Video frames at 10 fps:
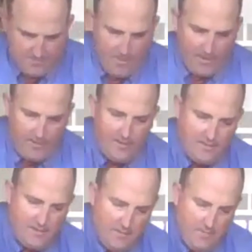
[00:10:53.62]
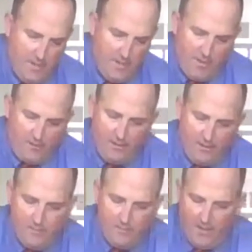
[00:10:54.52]
magnesium and
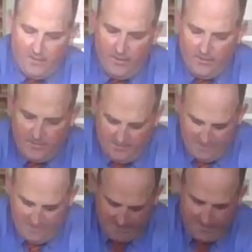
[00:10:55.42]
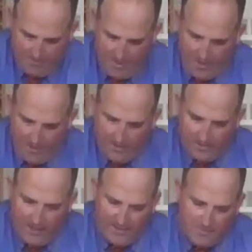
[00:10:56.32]
magnesium nitrate. So now in my
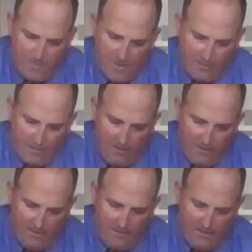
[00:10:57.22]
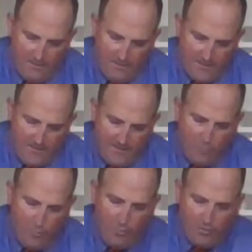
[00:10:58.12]
glass beaker,
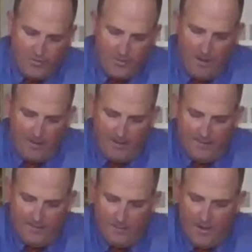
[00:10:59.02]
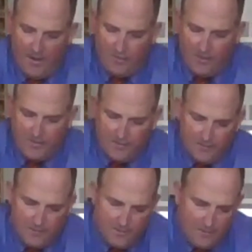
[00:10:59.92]
we'll pour some magnesium nitrate
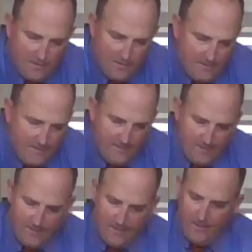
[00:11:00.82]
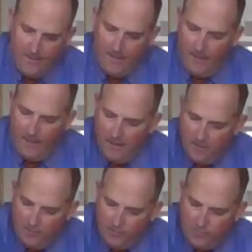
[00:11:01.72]
solution and
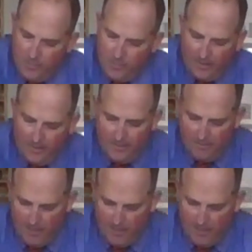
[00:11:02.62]
neutral magnesium